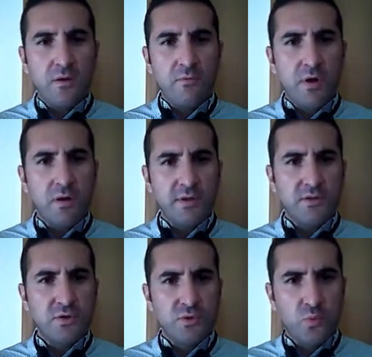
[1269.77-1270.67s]
regarding
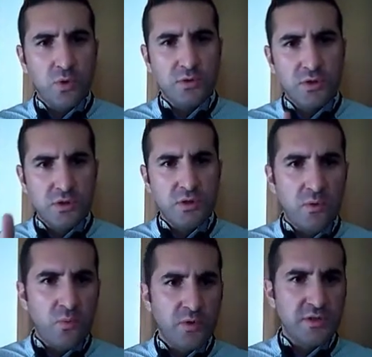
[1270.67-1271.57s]
to
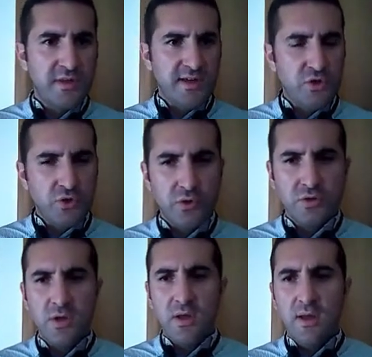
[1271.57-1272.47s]
what they should